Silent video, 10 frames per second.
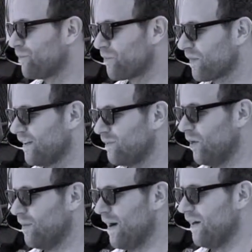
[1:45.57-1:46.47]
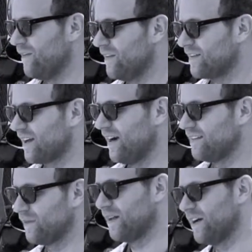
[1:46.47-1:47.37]
it's more about these guys and they
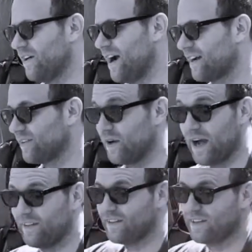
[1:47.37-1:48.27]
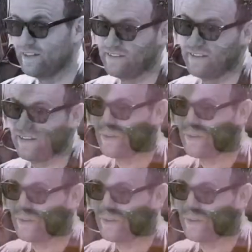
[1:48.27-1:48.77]
interact. So I had this idea of